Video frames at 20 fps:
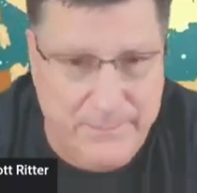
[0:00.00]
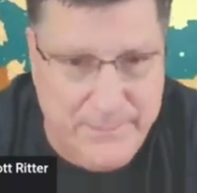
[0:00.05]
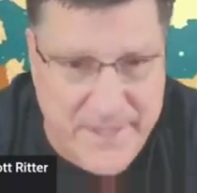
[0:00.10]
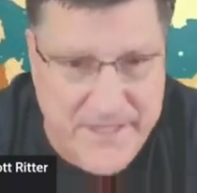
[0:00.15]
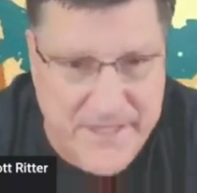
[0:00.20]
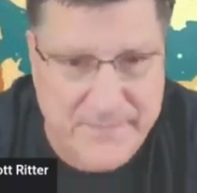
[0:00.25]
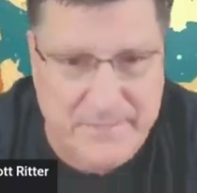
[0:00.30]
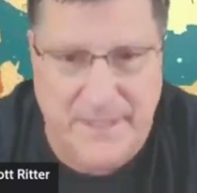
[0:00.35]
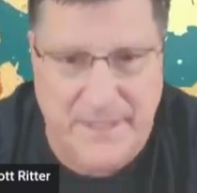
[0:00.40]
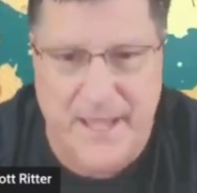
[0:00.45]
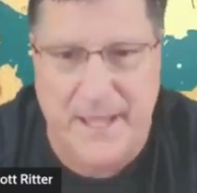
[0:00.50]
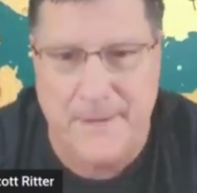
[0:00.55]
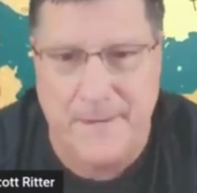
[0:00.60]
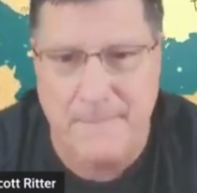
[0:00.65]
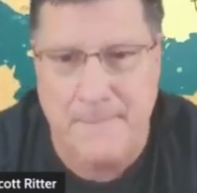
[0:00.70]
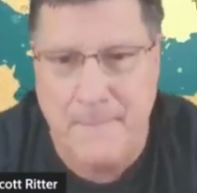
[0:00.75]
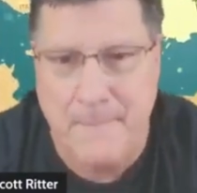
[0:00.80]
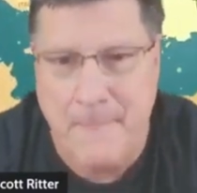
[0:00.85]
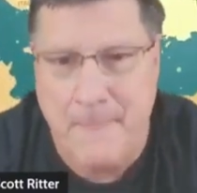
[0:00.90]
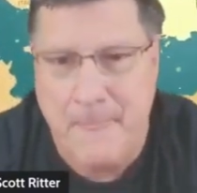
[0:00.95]
peace
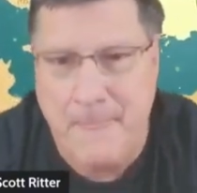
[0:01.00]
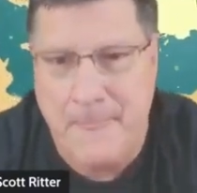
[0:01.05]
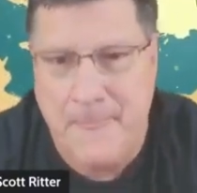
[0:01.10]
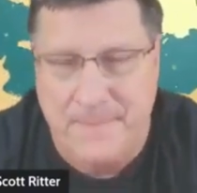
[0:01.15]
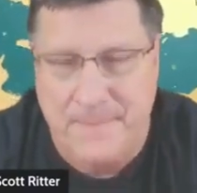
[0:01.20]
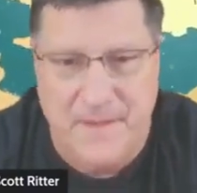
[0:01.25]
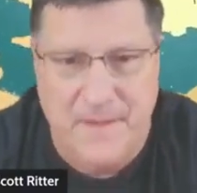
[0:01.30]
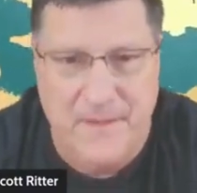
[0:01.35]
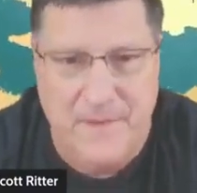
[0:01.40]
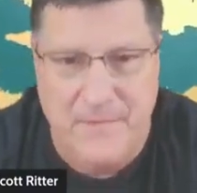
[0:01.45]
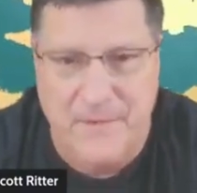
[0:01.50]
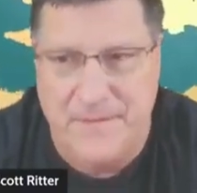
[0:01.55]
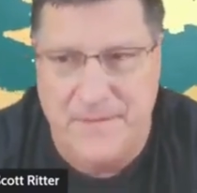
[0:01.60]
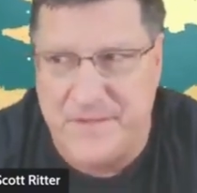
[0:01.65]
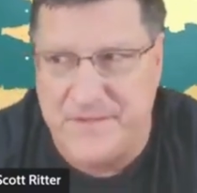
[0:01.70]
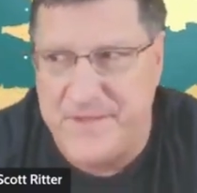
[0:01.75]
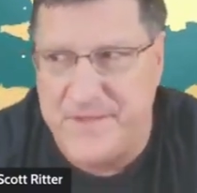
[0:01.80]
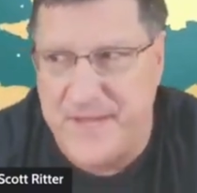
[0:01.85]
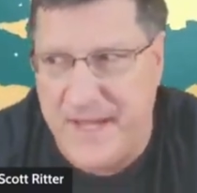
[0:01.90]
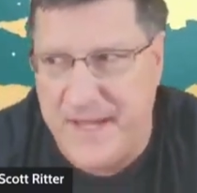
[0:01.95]
plan with
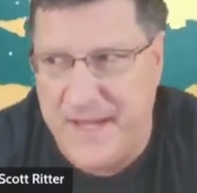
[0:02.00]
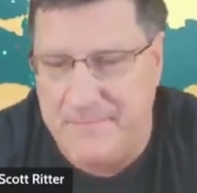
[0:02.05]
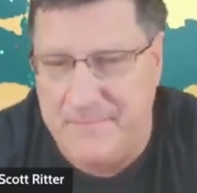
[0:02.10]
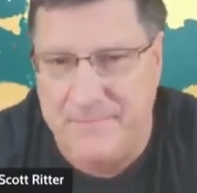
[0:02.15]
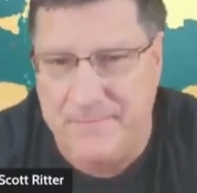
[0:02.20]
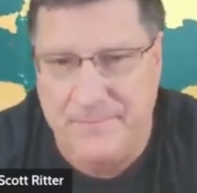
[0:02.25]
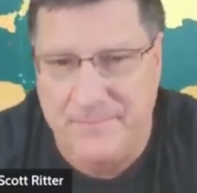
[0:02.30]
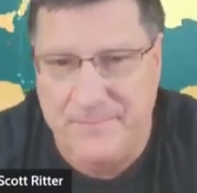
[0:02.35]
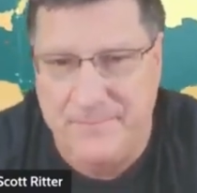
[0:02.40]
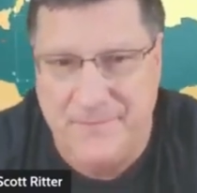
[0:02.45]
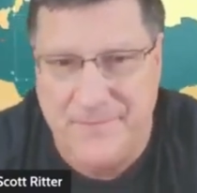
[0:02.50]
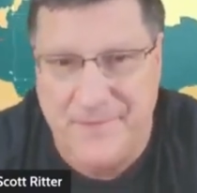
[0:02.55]
the same